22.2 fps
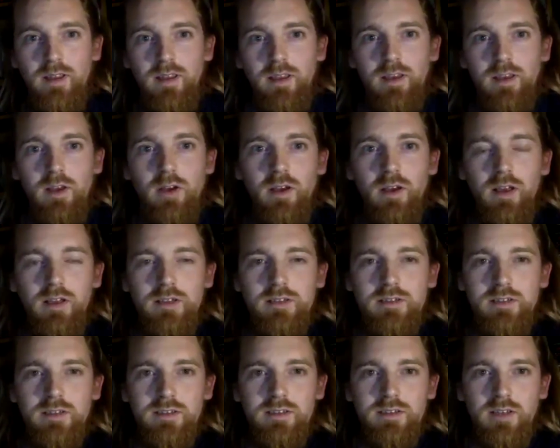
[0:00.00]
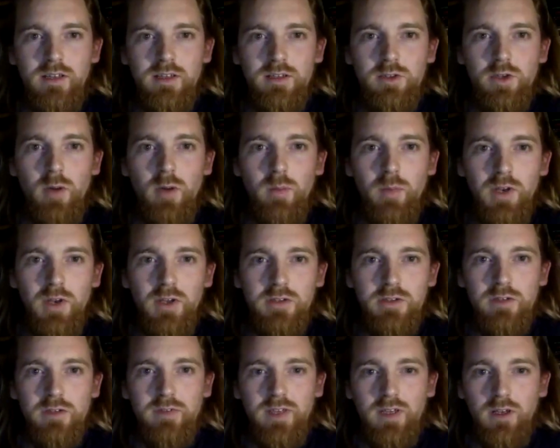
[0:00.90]
you know, a, a dominant
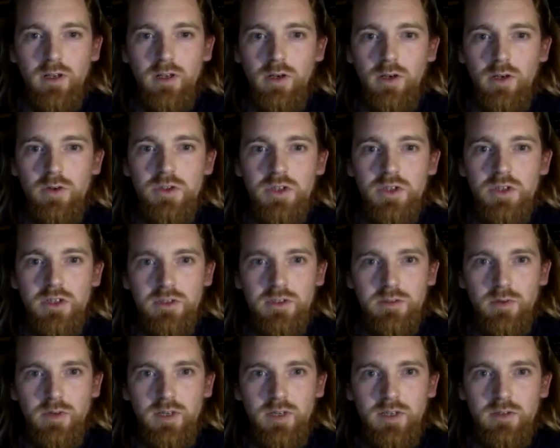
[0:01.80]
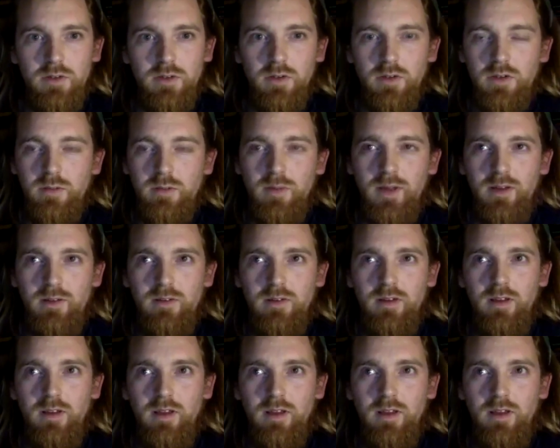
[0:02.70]
of inclusion is what he talked about.